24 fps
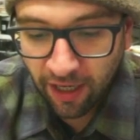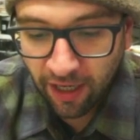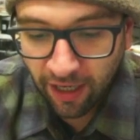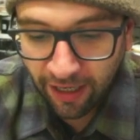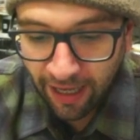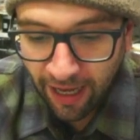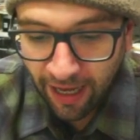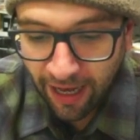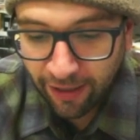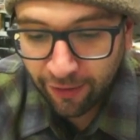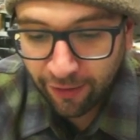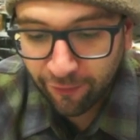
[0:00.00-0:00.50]

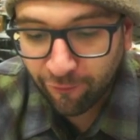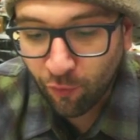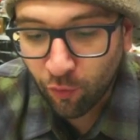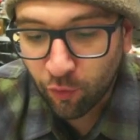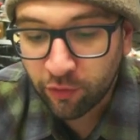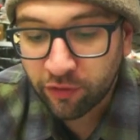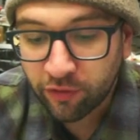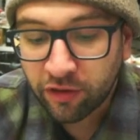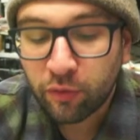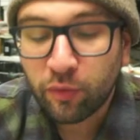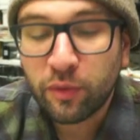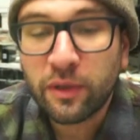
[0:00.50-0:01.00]
God of War
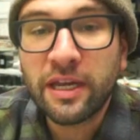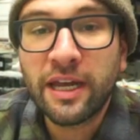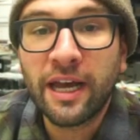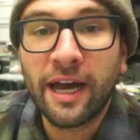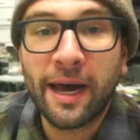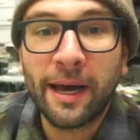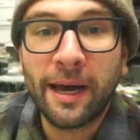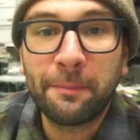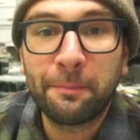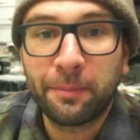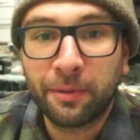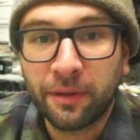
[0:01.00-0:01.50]
3
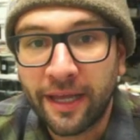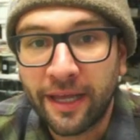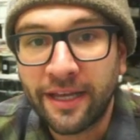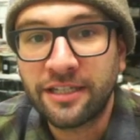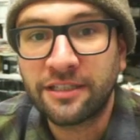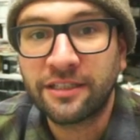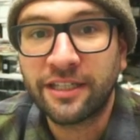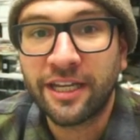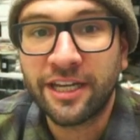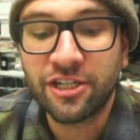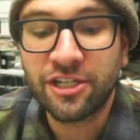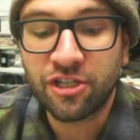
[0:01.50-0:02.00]
on
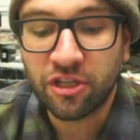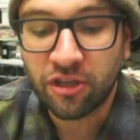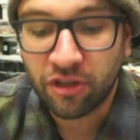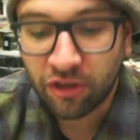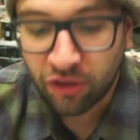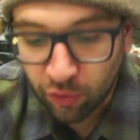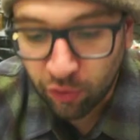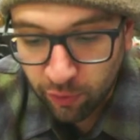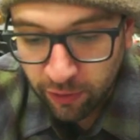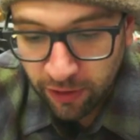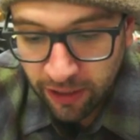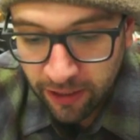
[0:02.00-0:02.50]
PlayStation
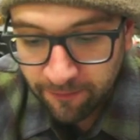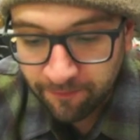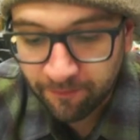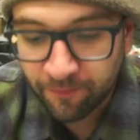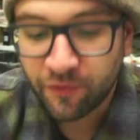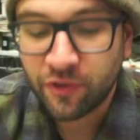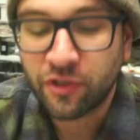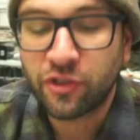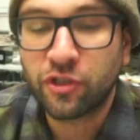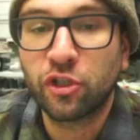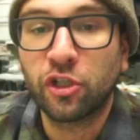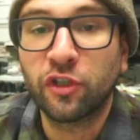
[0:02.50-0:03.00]
3
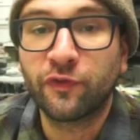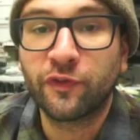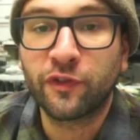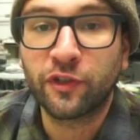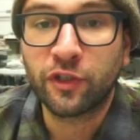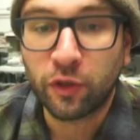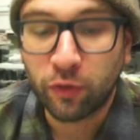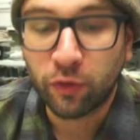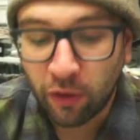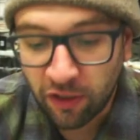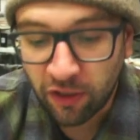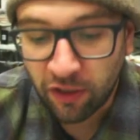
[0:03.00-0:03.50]
sold for
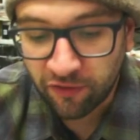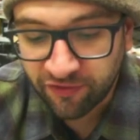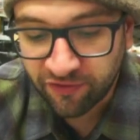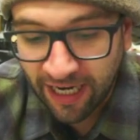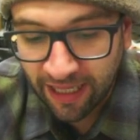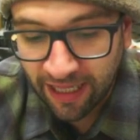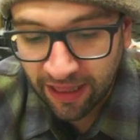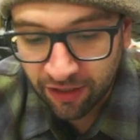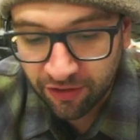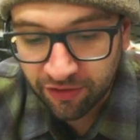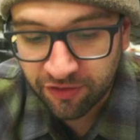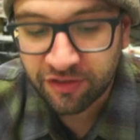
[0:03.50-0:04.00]

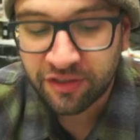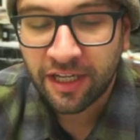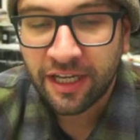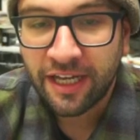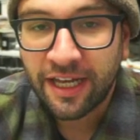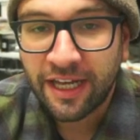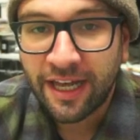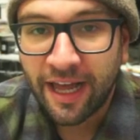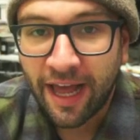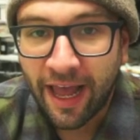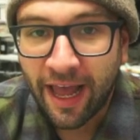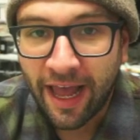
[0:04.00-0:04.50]

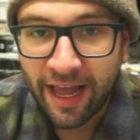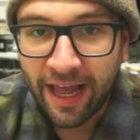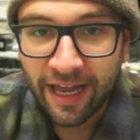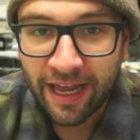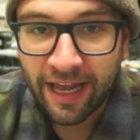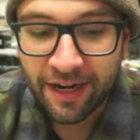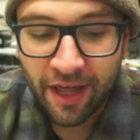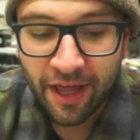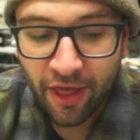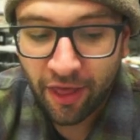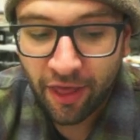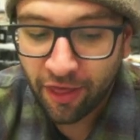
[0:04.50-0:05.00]

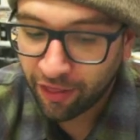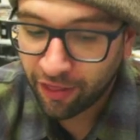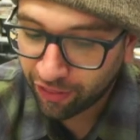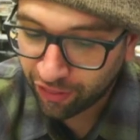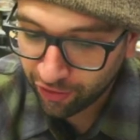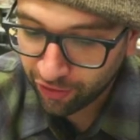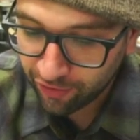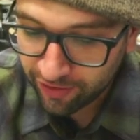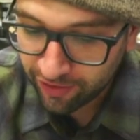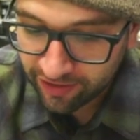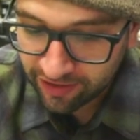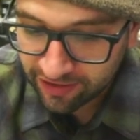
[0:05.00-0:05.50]

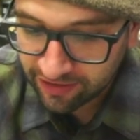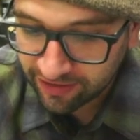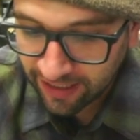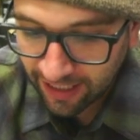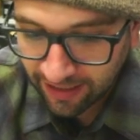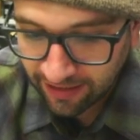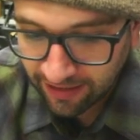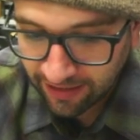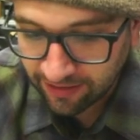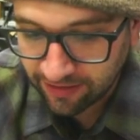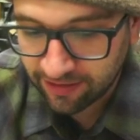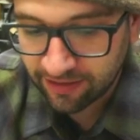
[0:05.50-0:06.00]

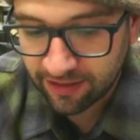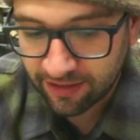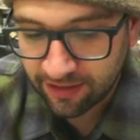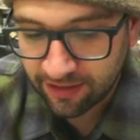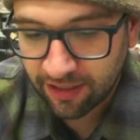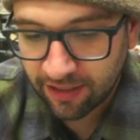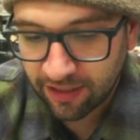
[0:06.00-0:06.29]
$12.30.